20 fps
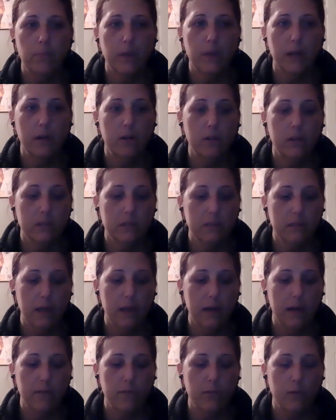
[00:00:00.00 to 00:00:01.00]
I know that's a
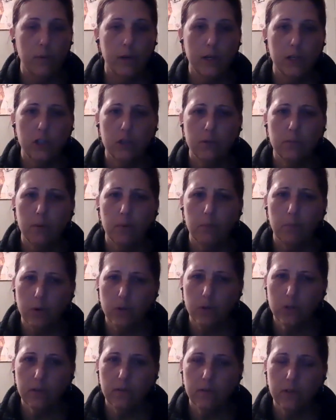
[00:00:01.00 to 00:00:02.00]
lot of information, but
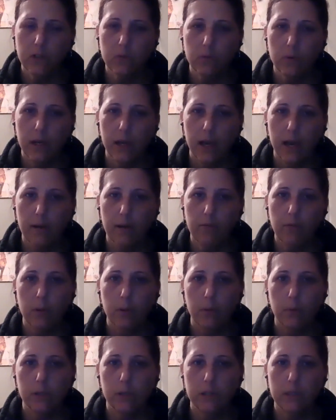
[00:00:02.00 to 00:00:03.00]
most of it's recap from
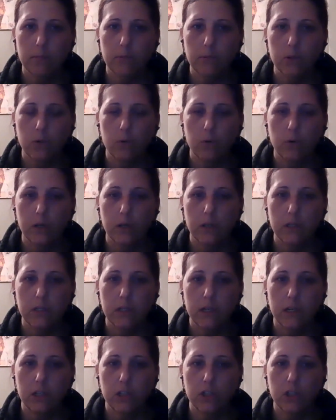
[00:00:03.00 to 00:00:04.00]
the preceptor
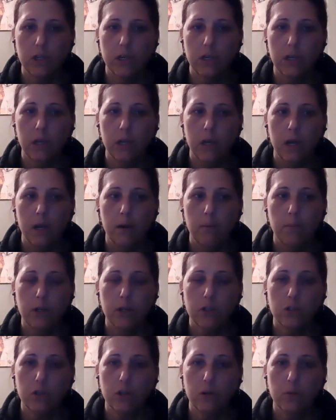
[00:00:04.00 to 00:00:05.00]
orientation.
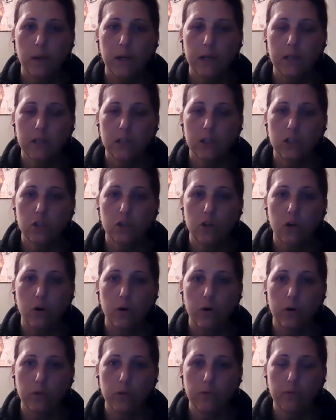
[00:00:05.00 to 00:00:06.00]
Make sure you pay attention to
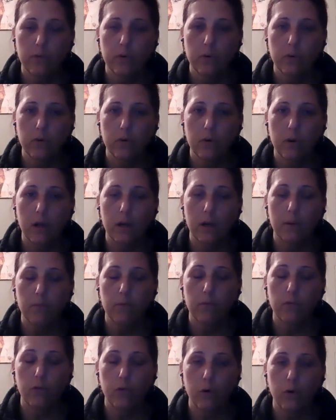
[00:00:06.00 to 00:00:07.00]
all the
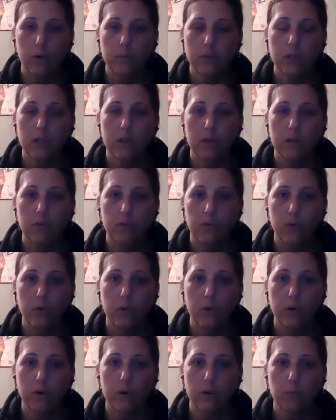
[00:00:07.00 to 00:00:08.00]
forms in the
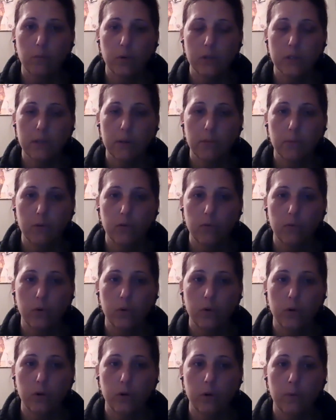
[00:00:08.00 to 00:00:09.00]
folder, the preceptor
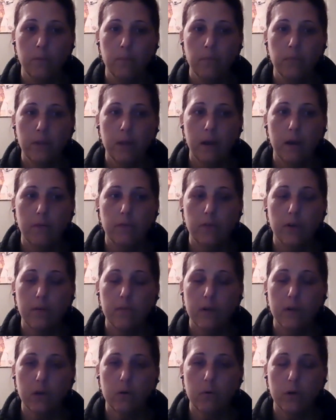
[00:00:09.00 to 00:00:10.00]
folder. If you have
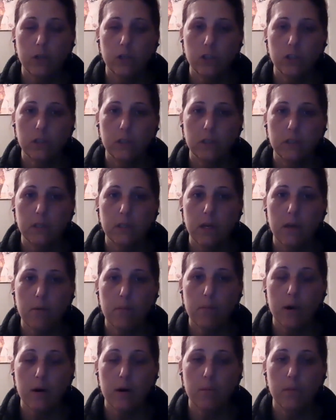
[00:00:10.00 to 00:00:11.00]
any questions,
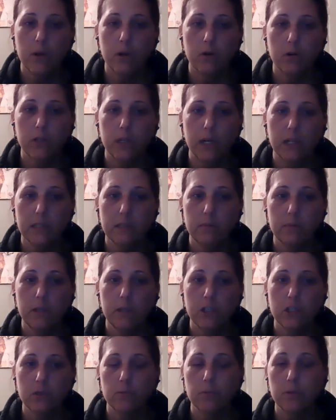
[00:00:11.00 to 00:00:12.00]
email me or text me.
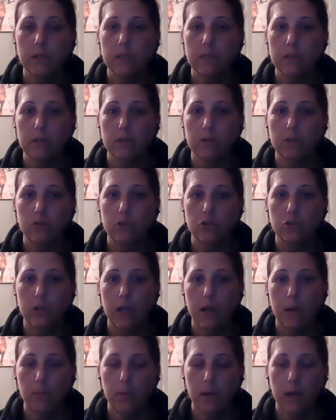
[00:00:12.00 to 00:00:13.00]
Just please include your
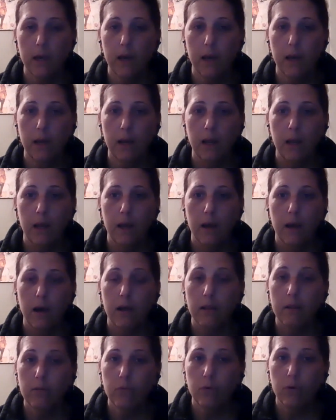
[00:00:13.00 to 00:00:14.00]
name again.
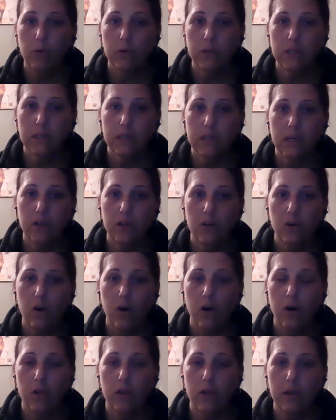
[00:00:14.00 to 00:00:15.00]
I look forward to seeing you
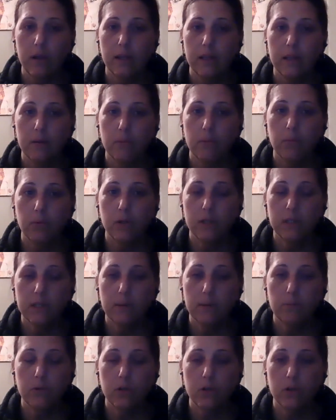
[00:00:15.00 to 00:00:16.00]
all in the
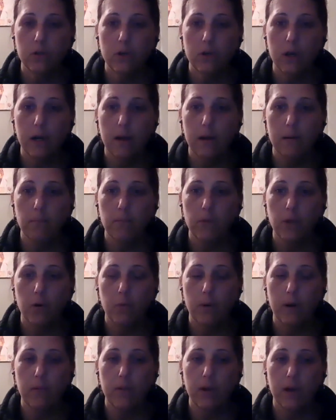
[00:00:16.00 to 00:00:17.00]
preceptor
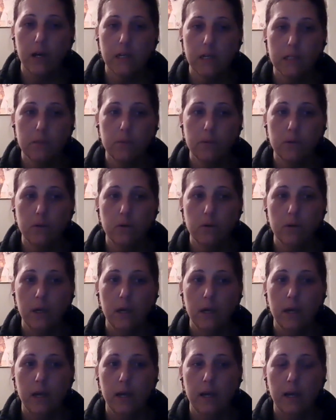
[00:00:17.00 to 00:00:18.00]
around the hospital,
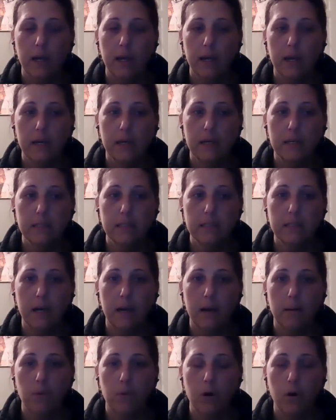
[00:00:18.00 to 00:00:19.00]
and
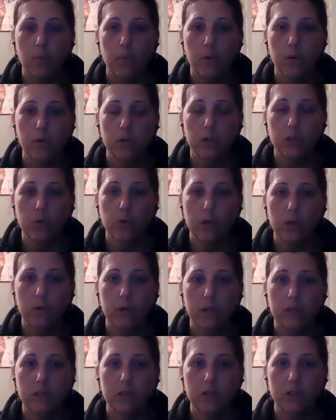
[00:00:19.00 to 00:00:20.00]
I hope you enjoy the
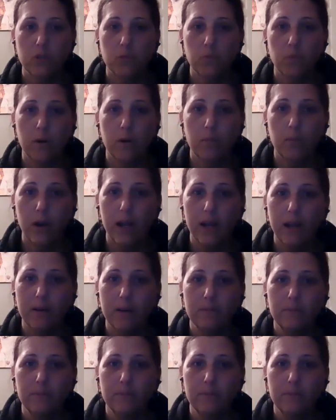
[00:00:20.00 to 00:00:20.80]
rest of your spring break.